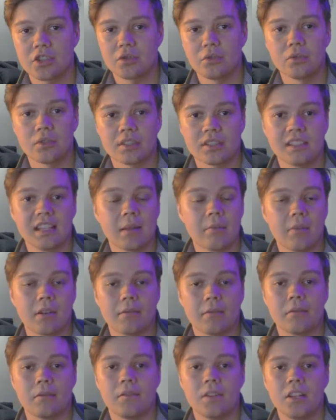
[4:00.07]
short segment
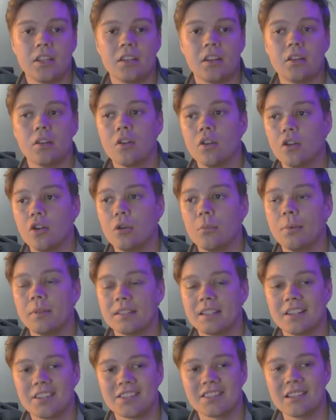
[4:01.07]
of a video, or
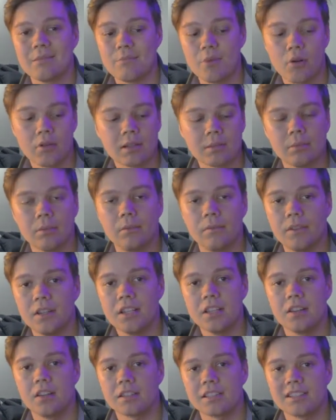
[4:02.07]
potentially multiple
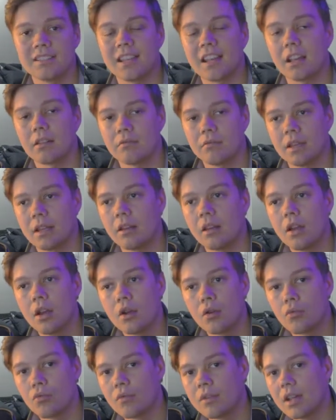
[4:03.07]
videos that they can then
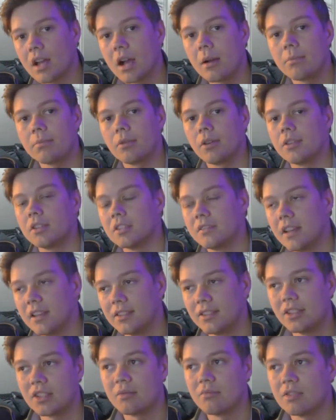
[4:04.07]
re-upload to their
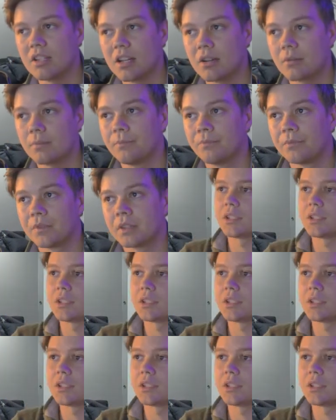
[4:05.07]
YouTube channel.